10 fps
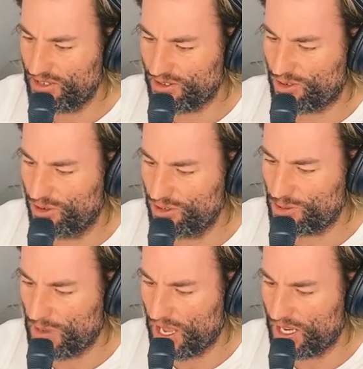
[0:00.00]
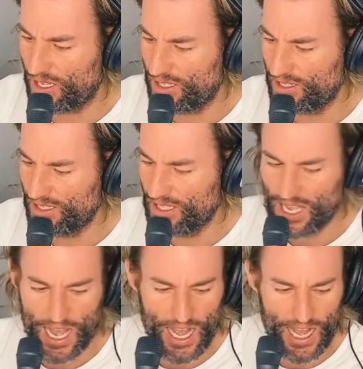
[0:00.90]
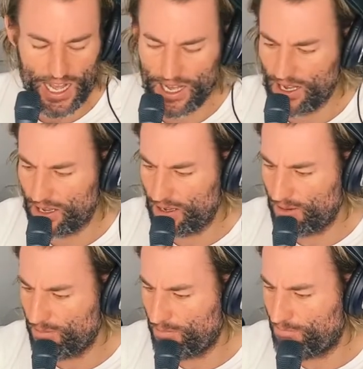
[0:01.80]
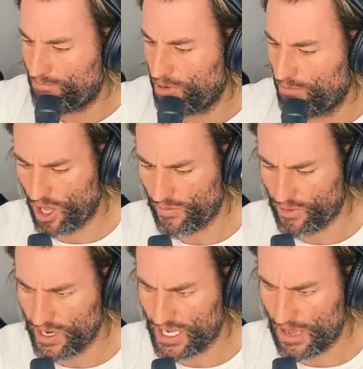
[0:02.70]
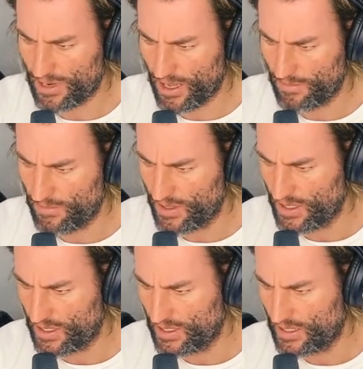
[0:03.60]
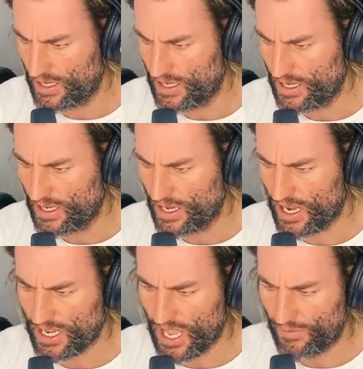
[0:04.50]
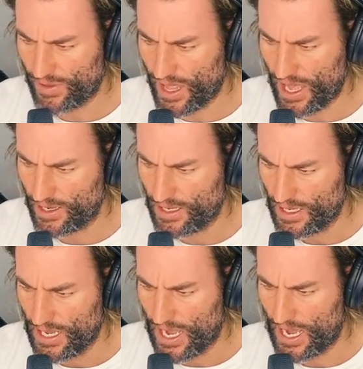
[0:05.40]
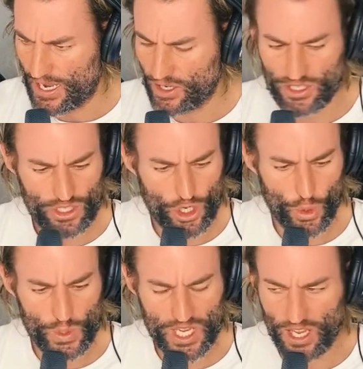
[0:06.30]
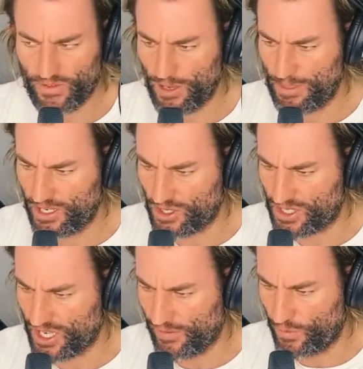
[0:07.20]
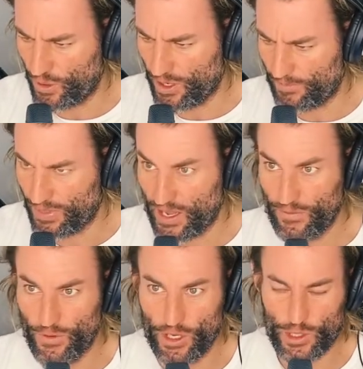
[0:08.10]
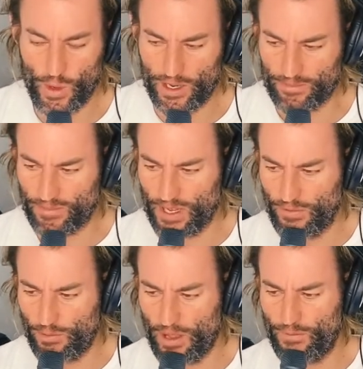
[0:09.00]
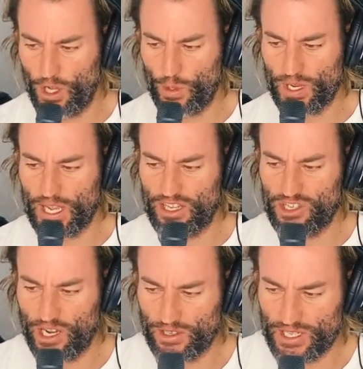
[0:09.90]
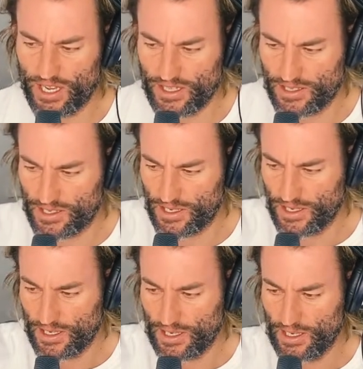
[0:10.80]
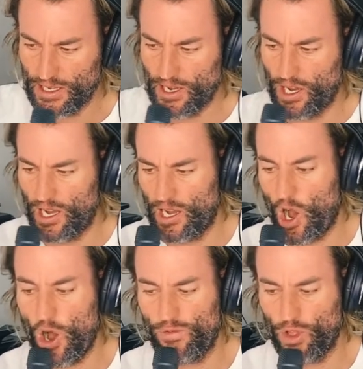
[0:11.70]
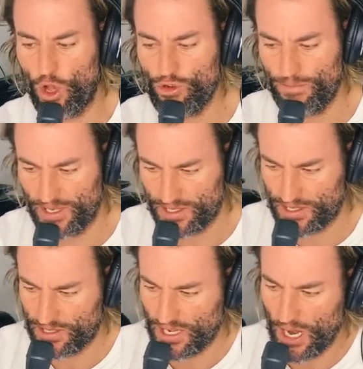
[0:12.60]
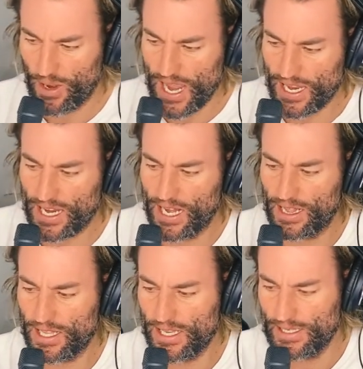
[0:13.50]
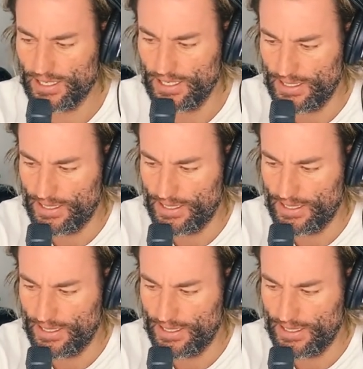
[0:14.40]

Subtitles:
You're a cooked man. Got a live read coming up. Hang out for that. Got 2 TV pictures here for you. First one, if you've been following Channel 10's offloadments, Kerry-Ann Kennelly,